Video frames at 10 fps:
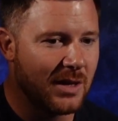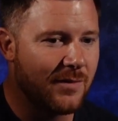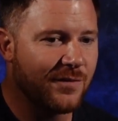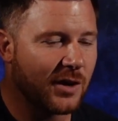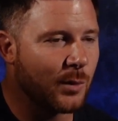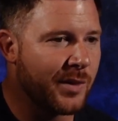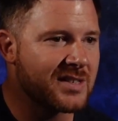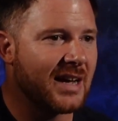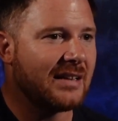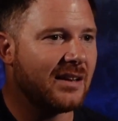flirted with this
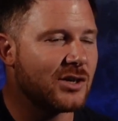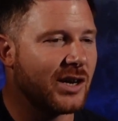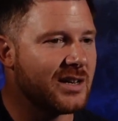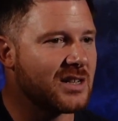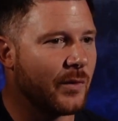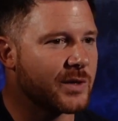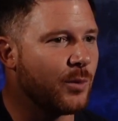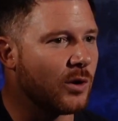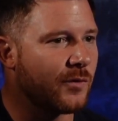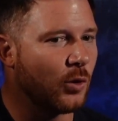idea of trying to sell this
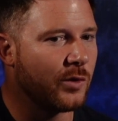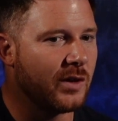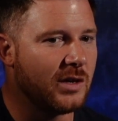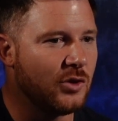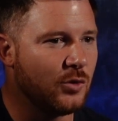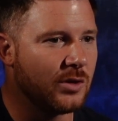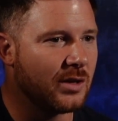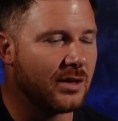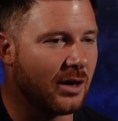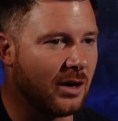portfolio, that he knew
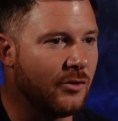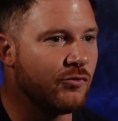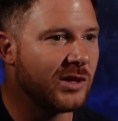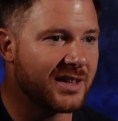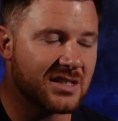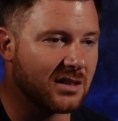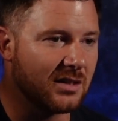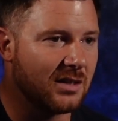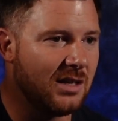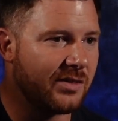that
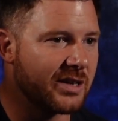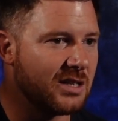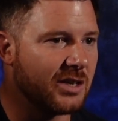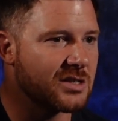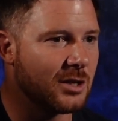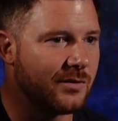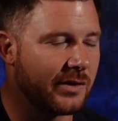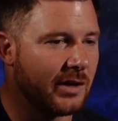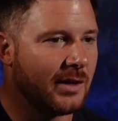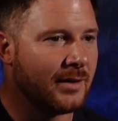unrealistically he thinks he could sell
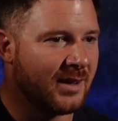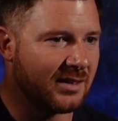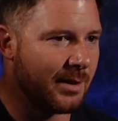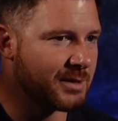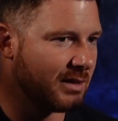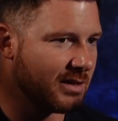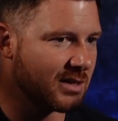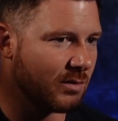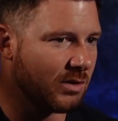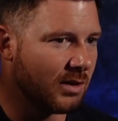for a 10%
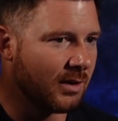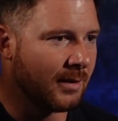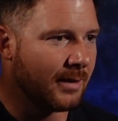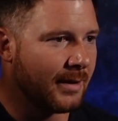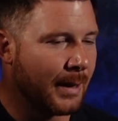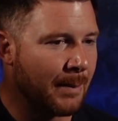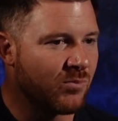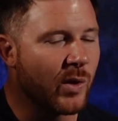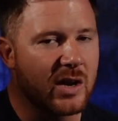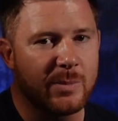discount.
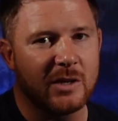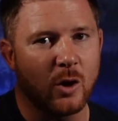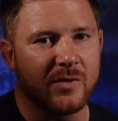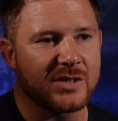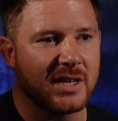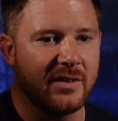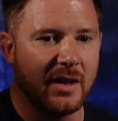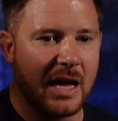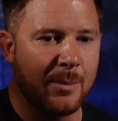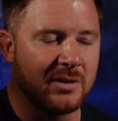Whether it be not understanding
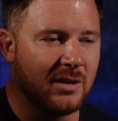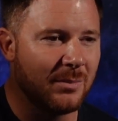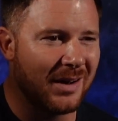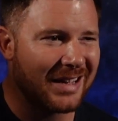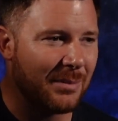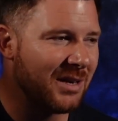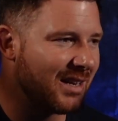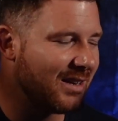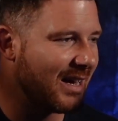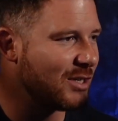the Aberdeen market, I mean,
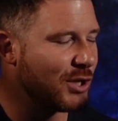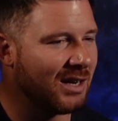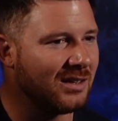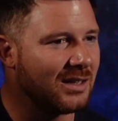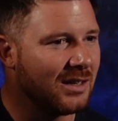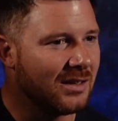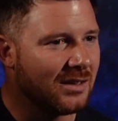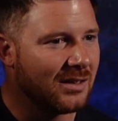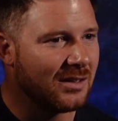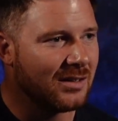and generally
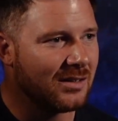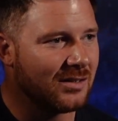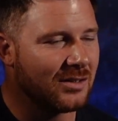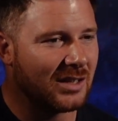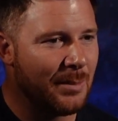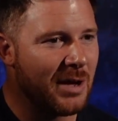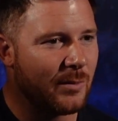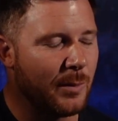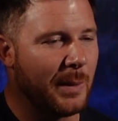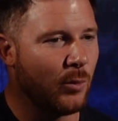you're limited
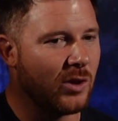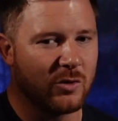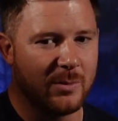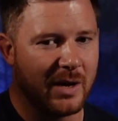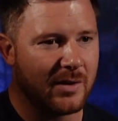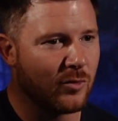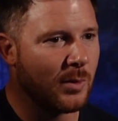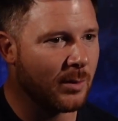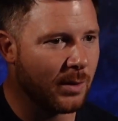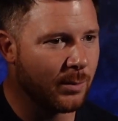with people that are going to buy a £4
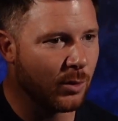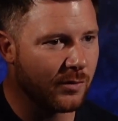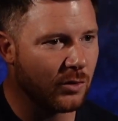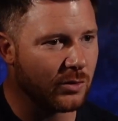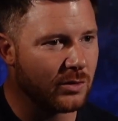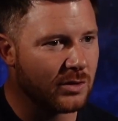million portfolio.